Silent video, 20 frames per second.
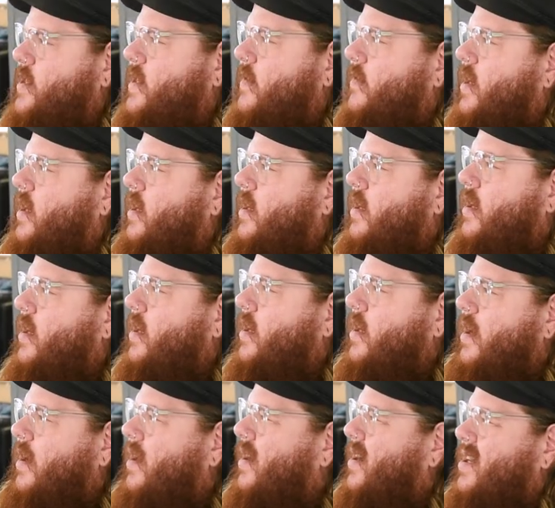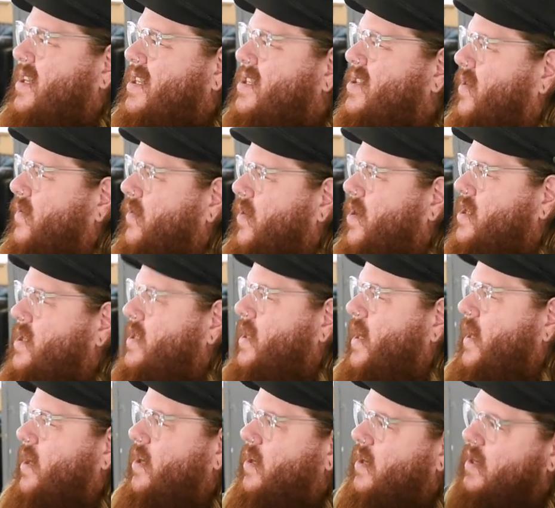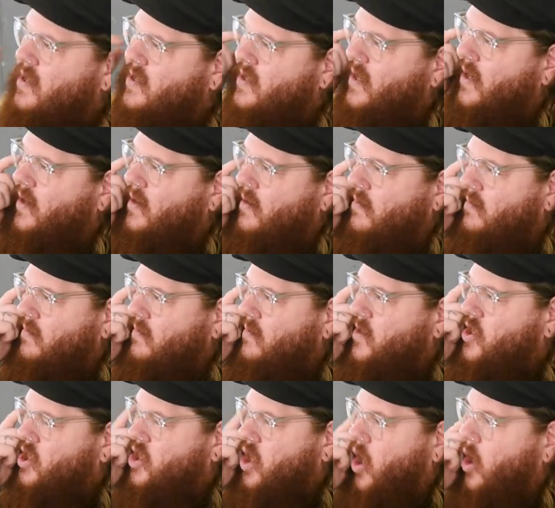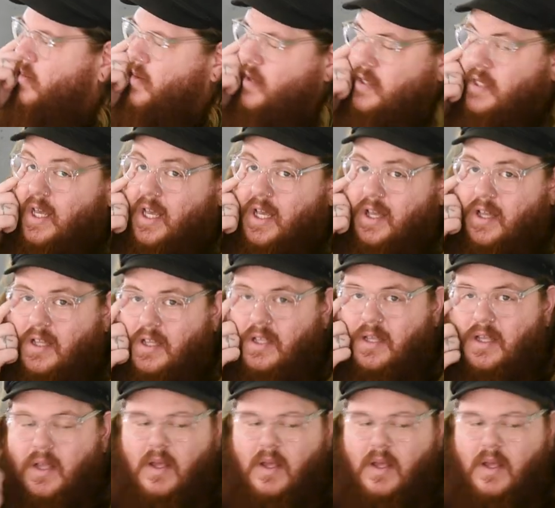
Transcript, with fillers: to 70 because it's so versatile and it's like sharp as hell.